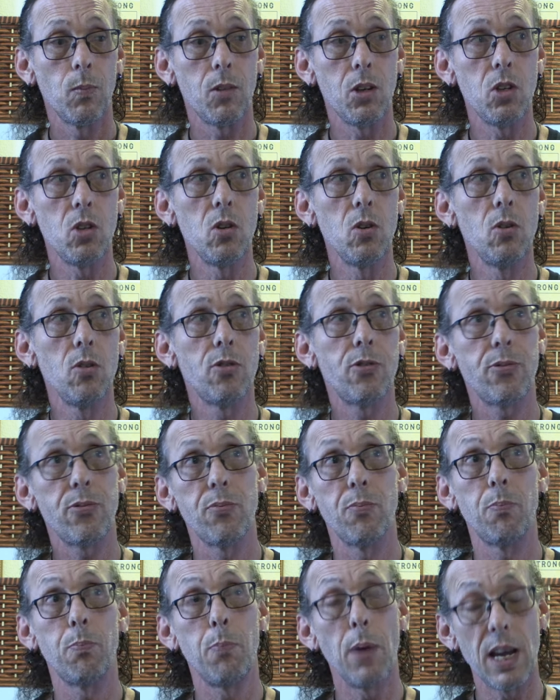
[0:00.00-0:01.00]
you've
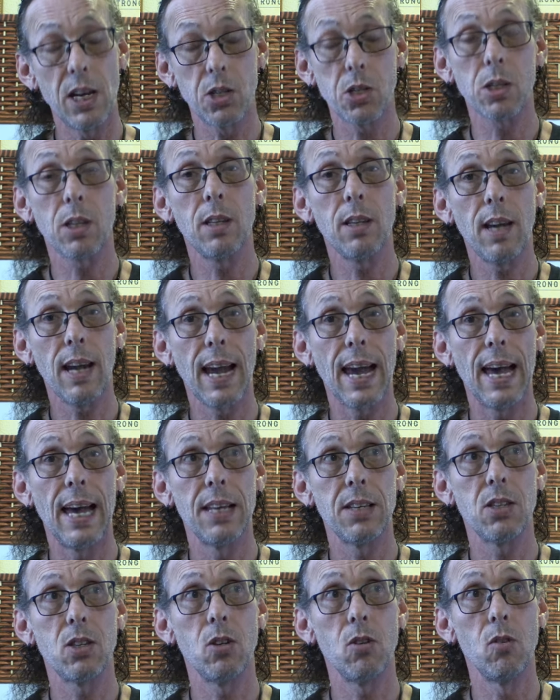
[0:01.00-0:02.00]
basically
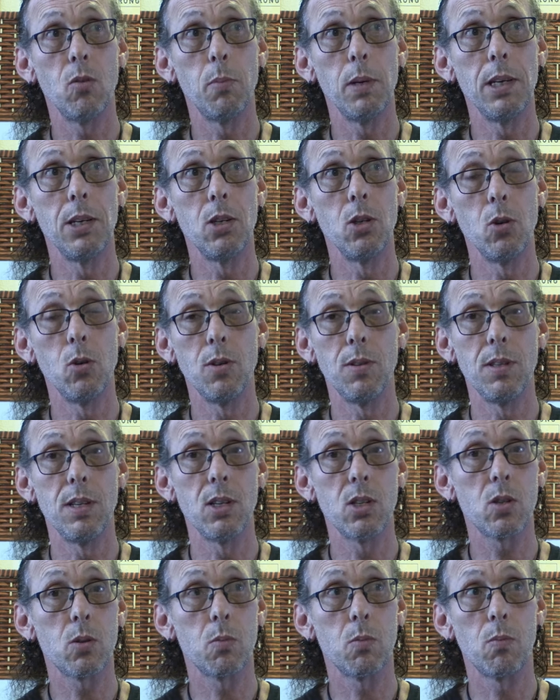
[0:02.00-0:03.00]
had to have been doing
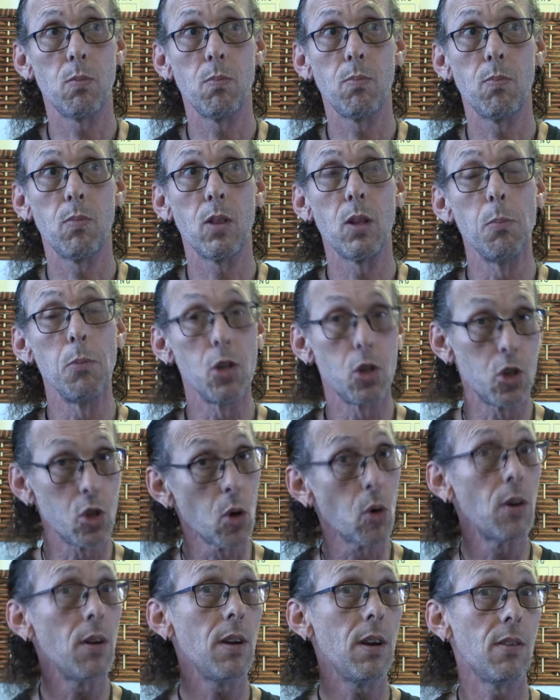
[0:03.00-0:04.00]
this the
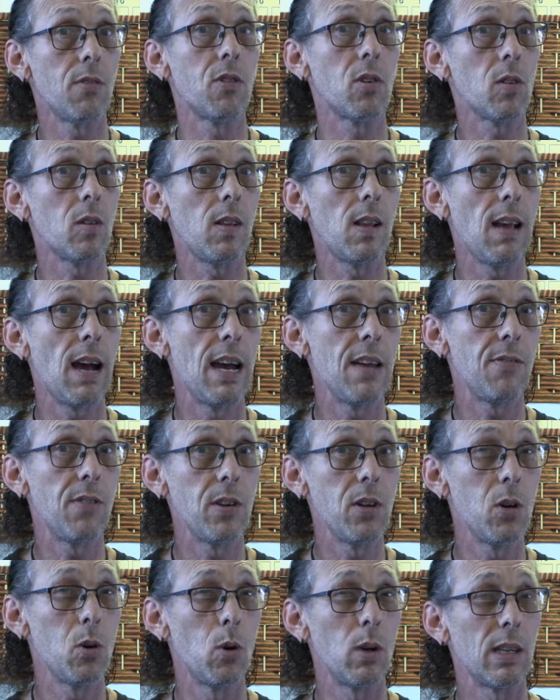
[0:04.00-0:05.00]
majority of your life
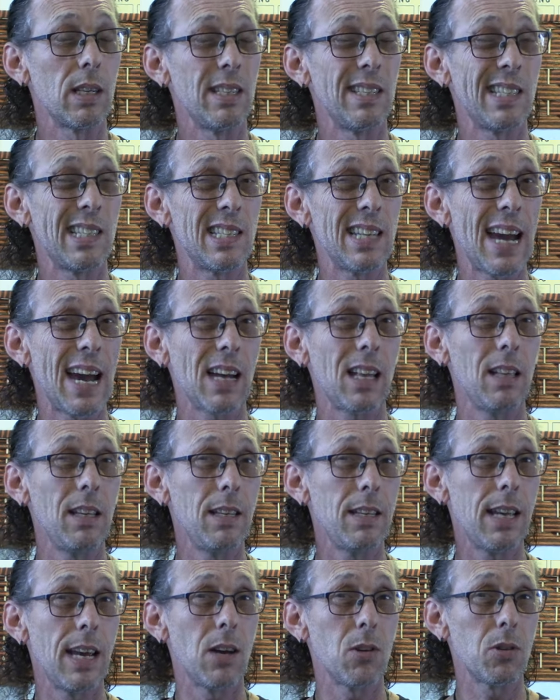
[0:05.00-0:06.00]
and know
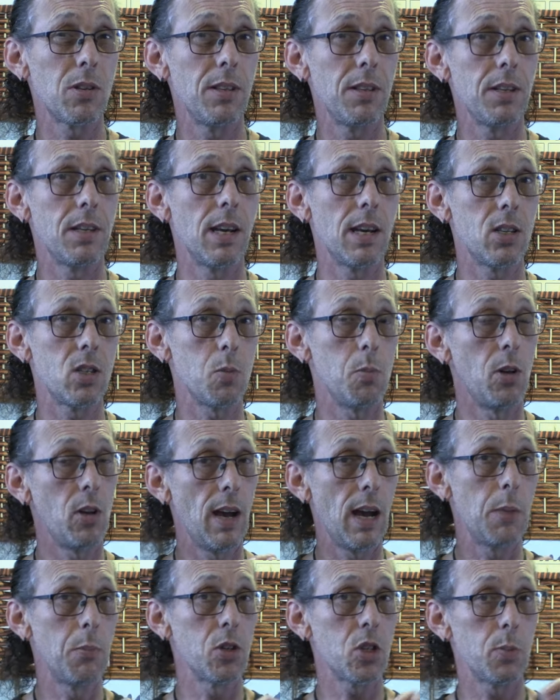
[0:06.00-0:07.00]
exactly down to the decimal
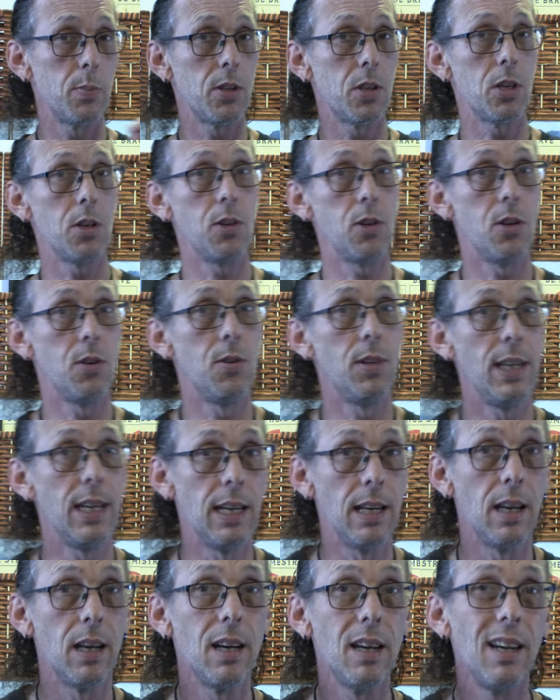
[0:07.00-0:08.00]
how much material you
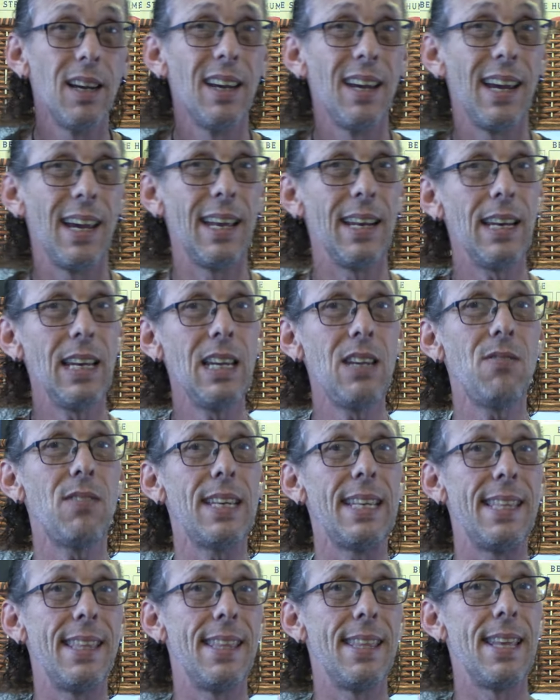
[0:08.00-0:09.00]
need and
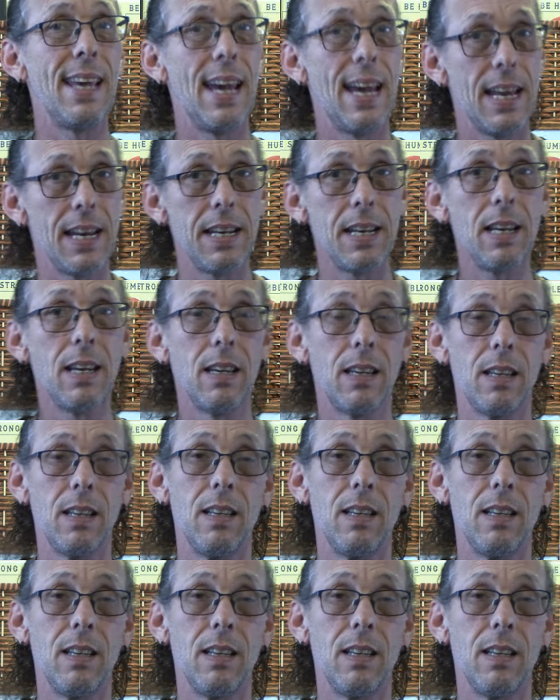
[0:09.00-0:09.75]
even then